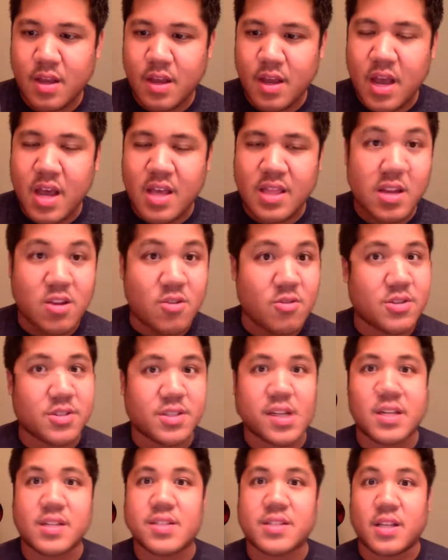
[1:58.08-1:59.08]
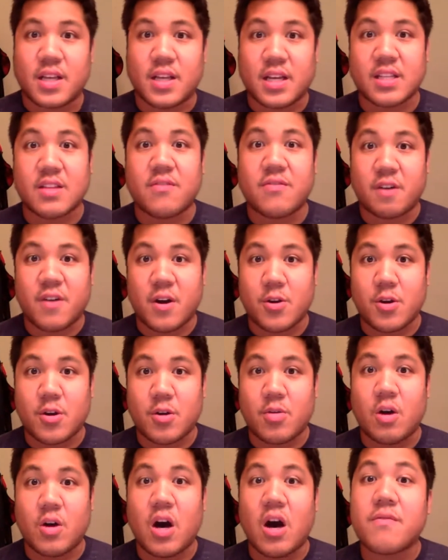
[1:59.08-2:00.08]
And then you're just going to select the
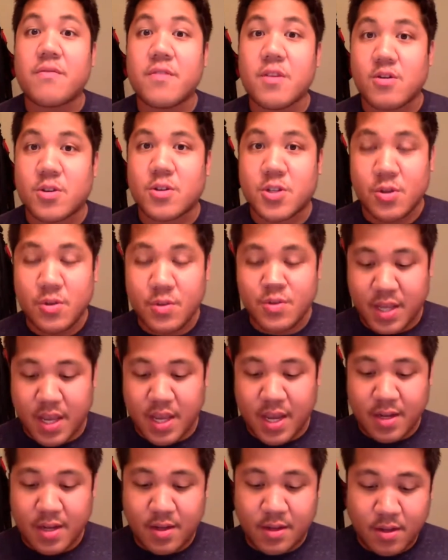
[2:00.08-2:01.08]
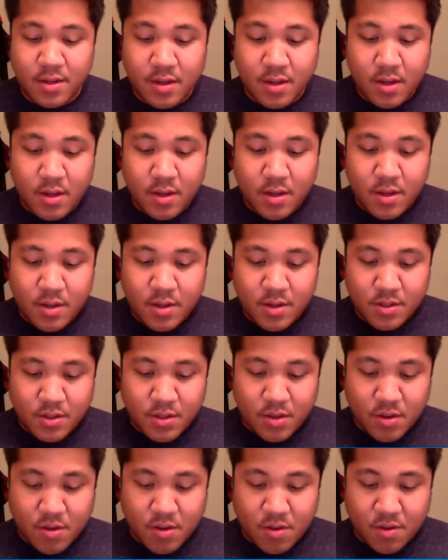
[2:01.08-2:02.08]
photo of your choosing.
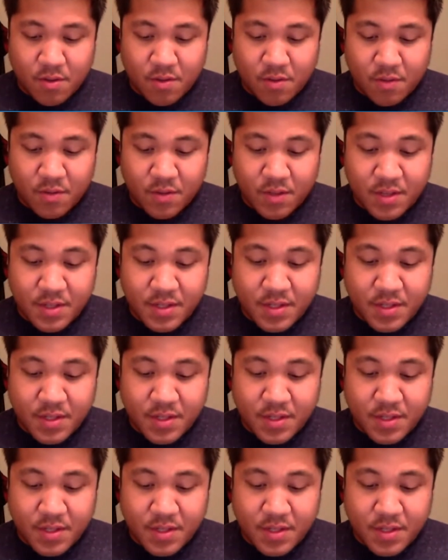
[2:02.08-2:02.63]
So for this